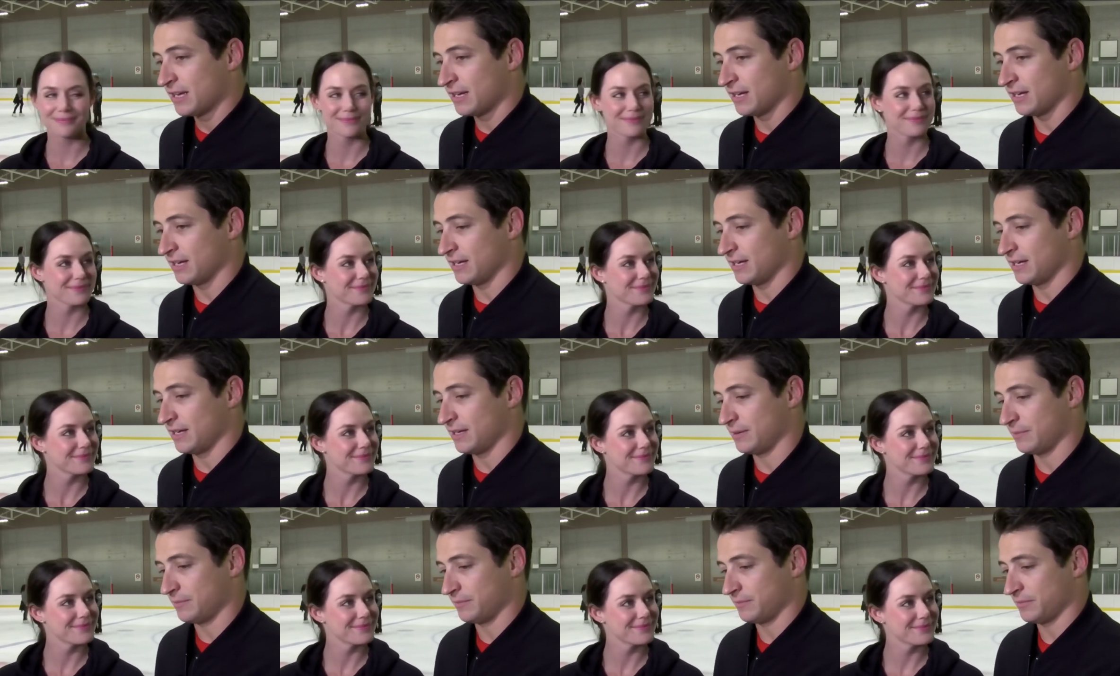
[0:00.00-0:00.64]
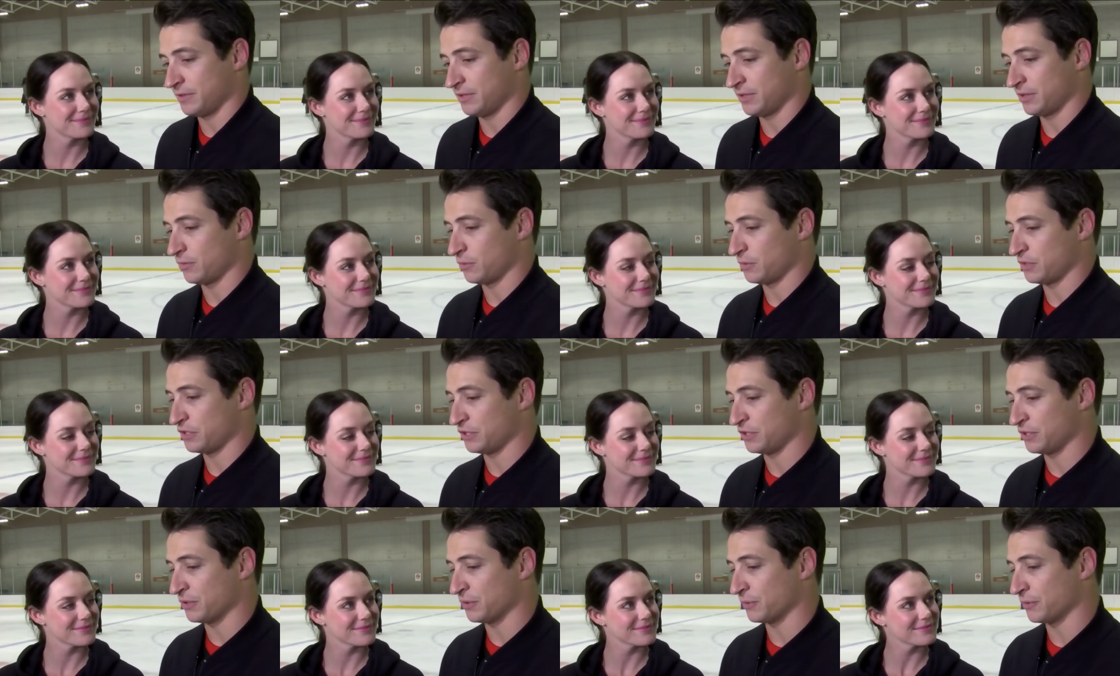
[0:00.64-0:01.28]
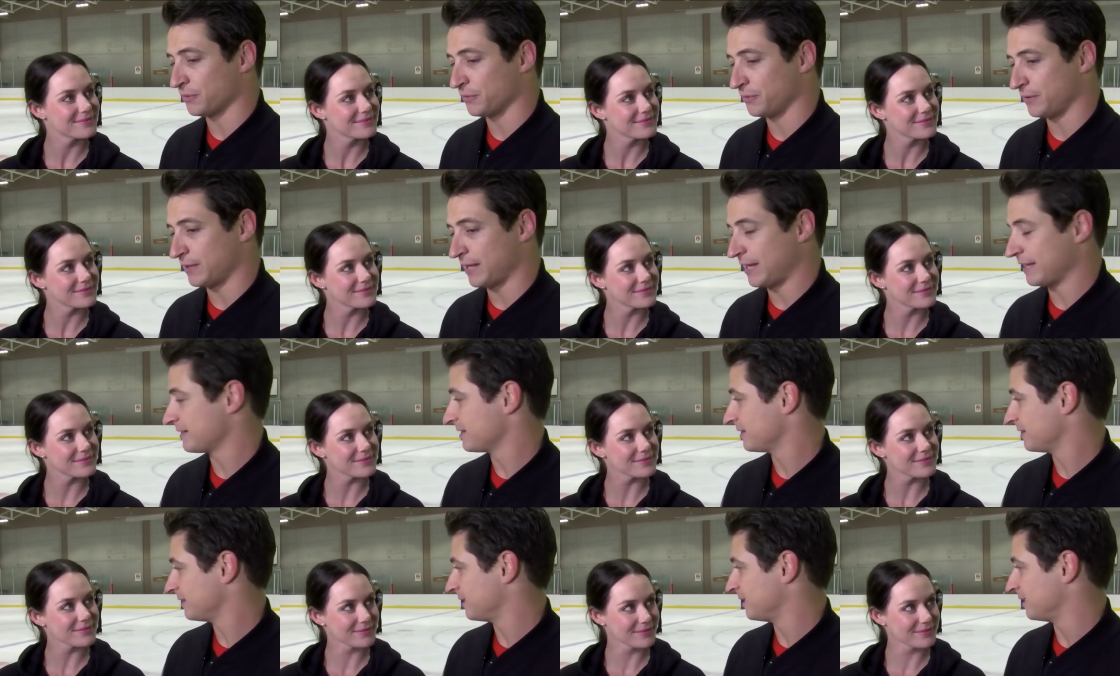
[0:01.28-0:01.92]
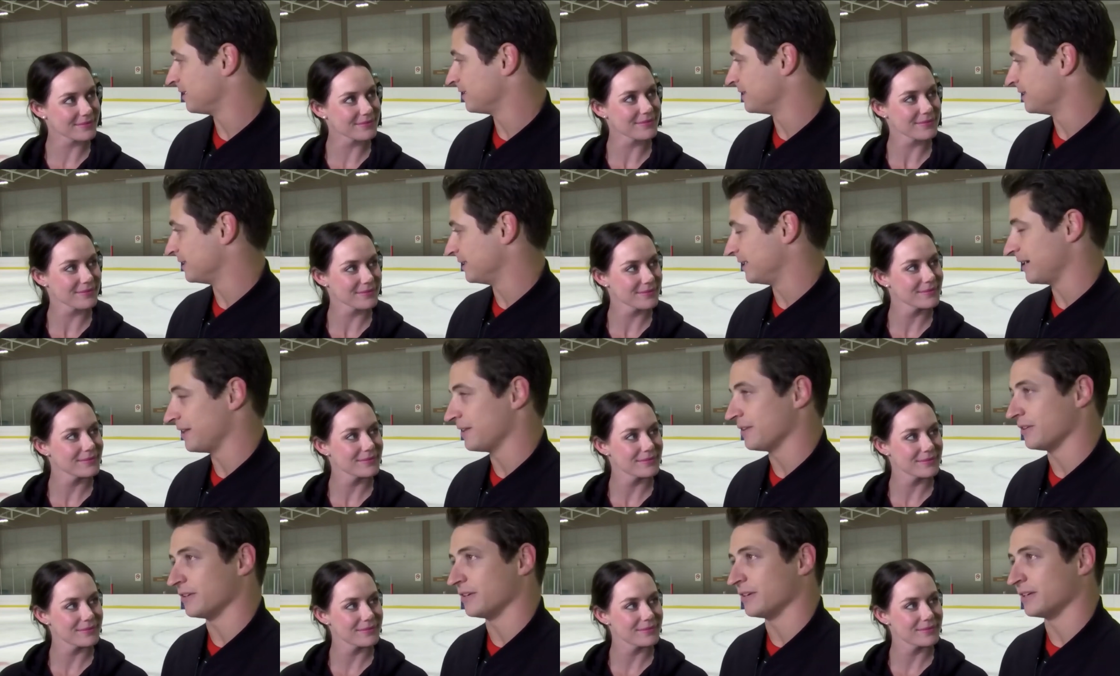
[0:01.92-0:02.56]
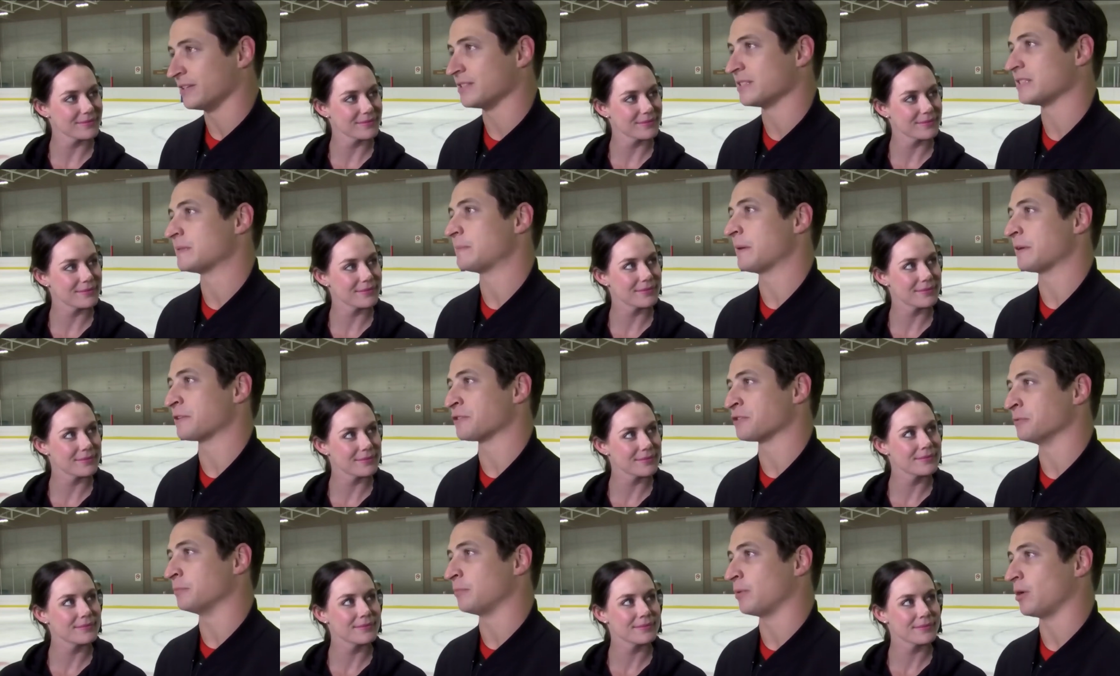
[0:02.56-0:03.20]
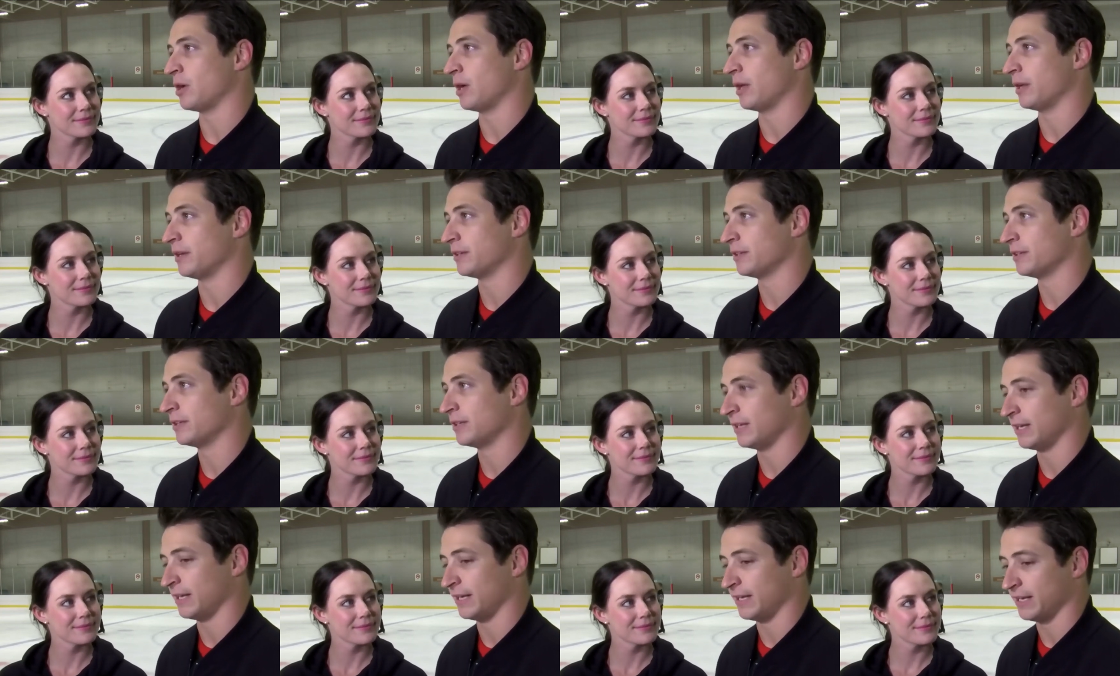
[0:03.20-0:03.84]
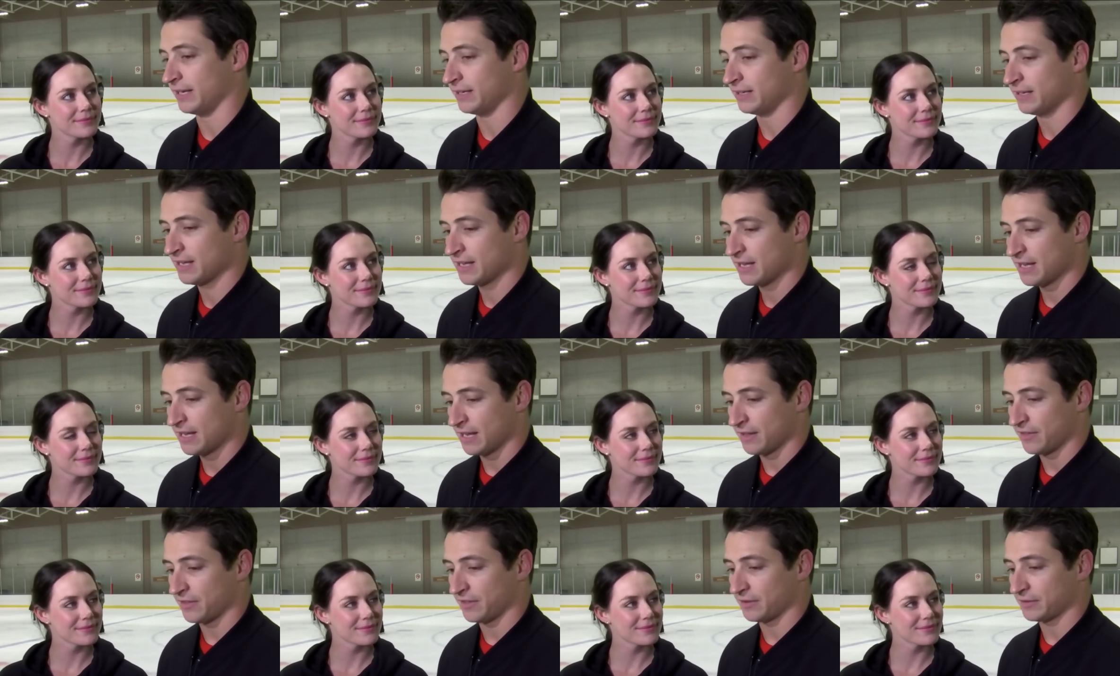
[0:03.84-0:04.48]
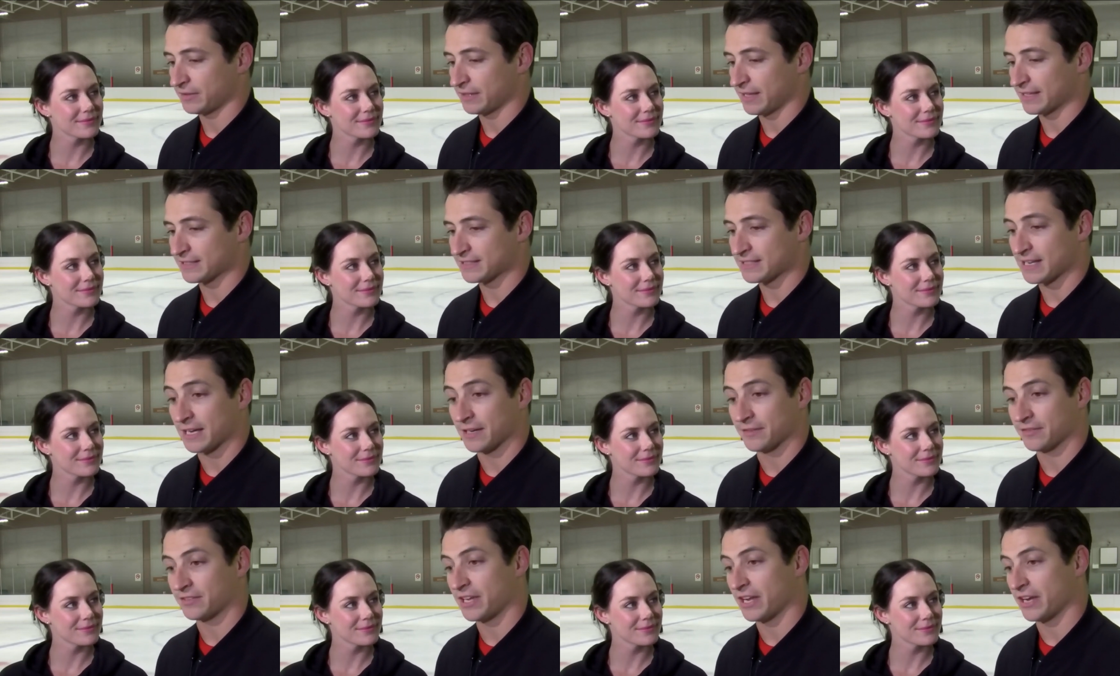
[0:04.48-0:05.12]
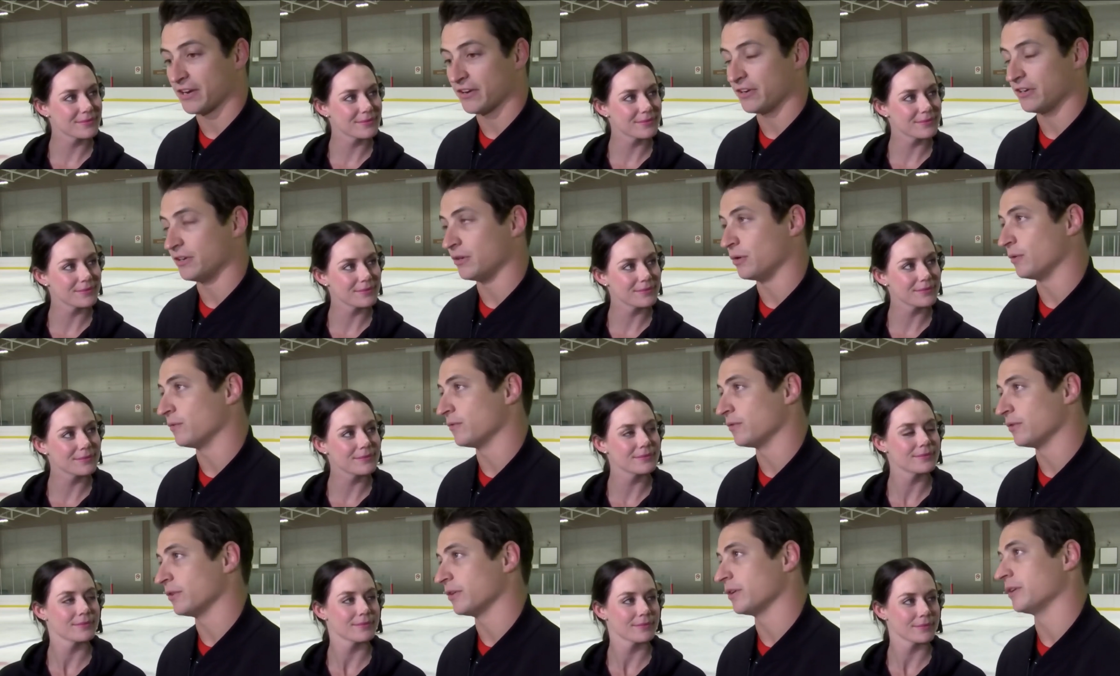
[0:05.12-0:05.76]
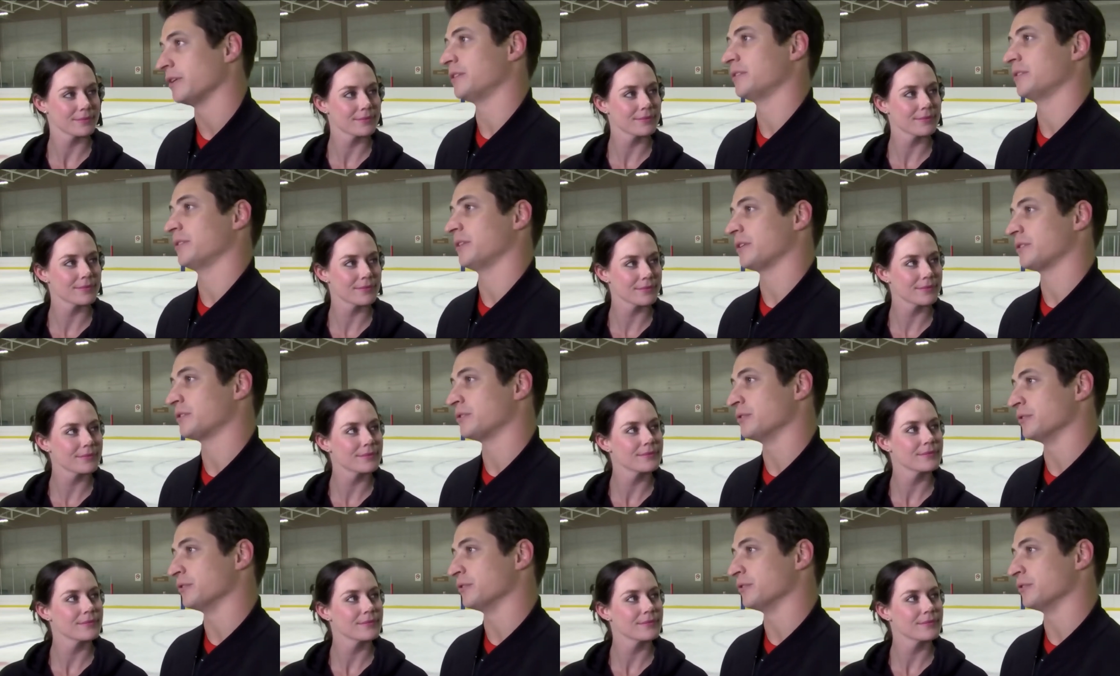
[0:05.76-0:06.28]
Speaker 1: um, you know, when you go through that uh, together, it's a special bond. And I think that's kind of carried over into our